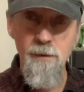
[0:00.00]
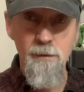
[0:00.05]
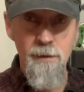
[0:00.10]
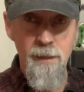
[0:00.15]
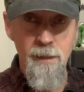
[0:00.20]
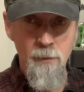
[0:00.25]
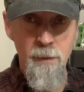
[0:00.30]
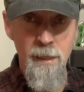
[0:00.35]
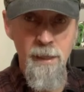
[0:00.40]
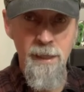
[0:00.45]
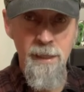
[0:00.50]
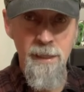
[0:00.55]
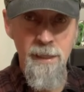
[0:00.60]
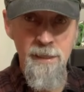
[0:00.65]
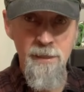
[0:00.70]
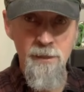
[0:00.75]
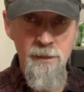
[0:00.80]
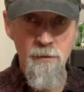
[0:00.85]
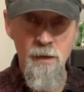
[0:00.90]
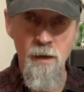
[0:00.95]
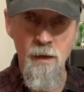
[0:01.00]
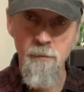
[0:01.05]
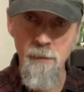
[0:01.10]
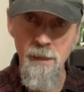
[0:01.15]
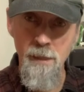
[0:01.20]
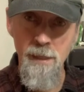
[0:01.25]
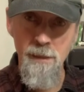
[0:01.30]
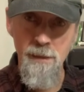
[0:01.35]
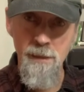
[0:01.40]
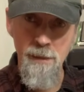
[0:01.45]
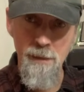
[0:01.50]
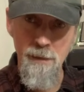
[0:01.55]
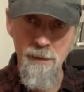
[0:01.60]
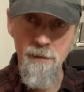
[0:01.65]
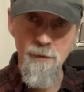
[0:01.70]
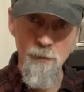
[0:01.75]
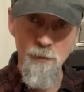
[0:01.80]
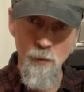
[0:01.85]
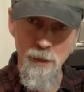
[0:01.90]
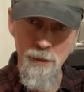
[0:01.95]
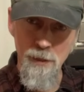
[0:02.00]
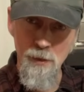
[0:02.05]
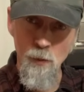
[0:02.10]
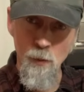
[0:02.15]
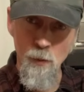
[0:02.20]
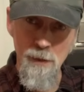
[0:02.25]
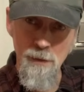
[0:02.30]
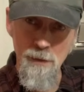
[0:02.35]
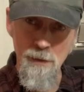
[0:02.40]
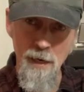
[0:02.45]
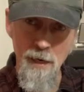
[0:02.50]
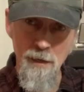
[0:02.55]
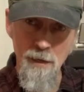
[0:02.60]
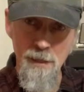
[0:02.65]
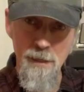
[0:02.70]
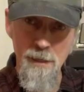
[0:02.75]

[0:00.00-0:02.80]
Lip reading: That'll make it easier on me to try to squeeze the air